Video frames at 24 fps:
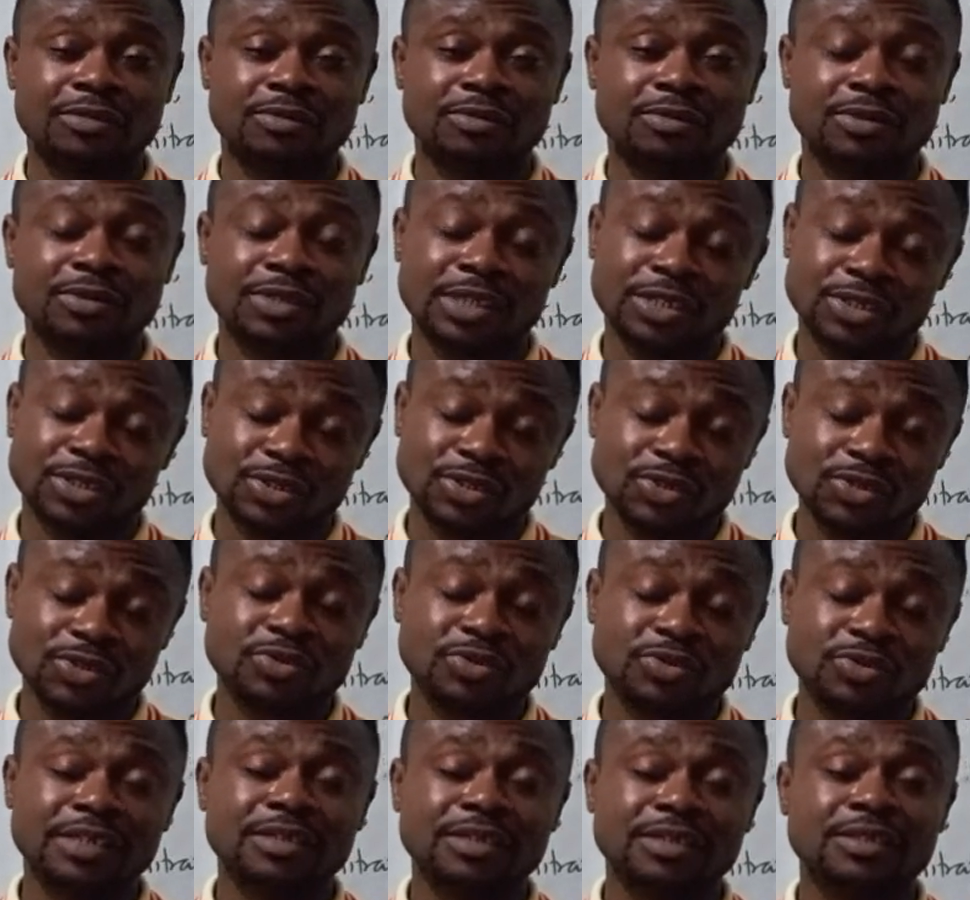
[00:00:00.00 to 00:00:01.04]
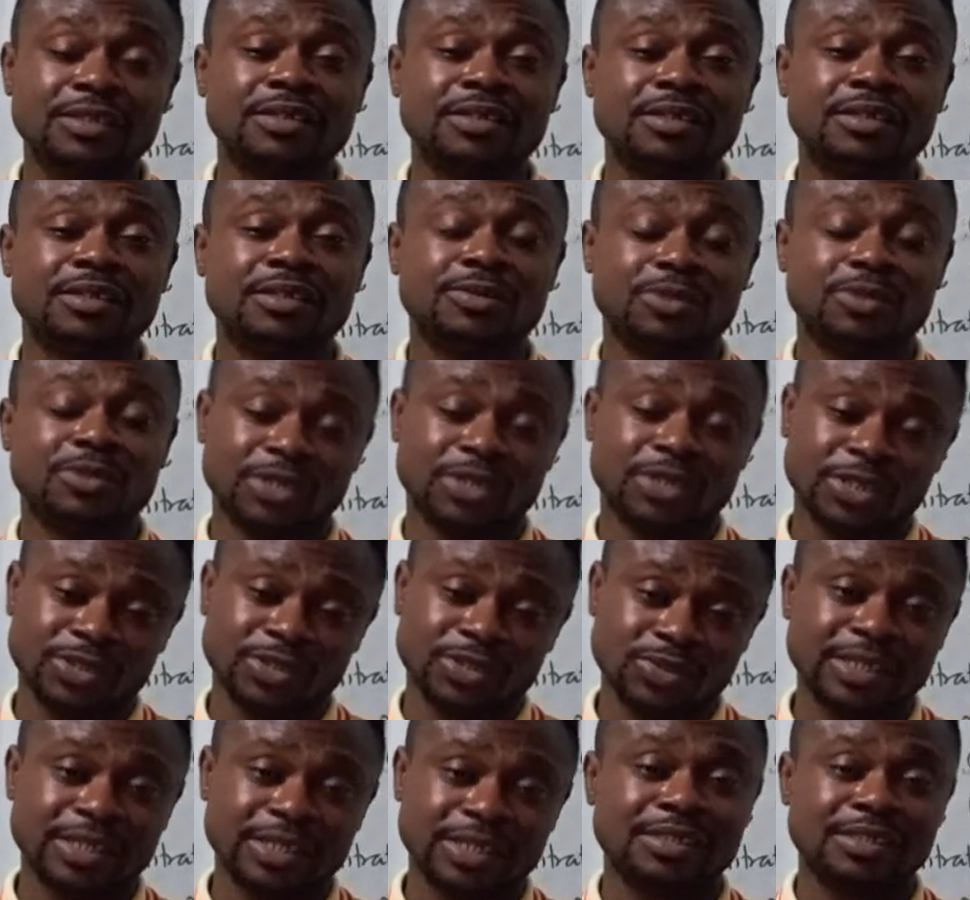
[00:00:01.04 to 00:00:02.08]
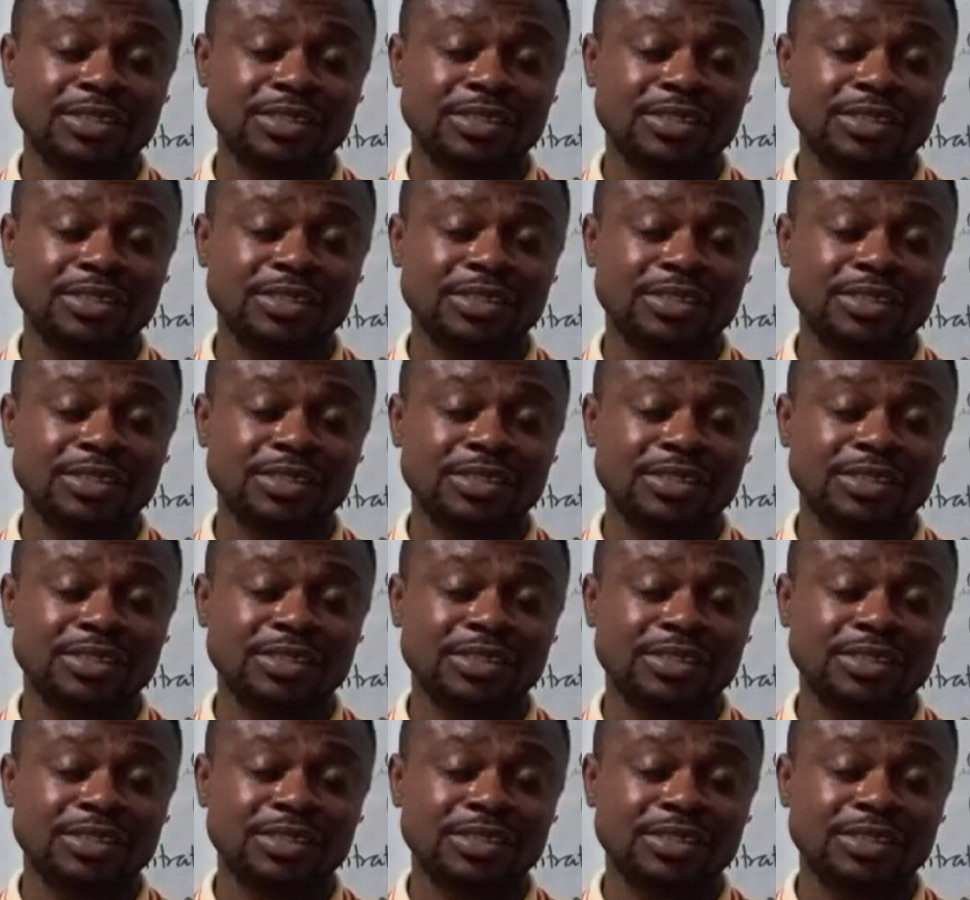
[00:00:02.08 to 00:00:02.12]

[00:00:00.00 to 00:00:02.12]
with your children, with your students.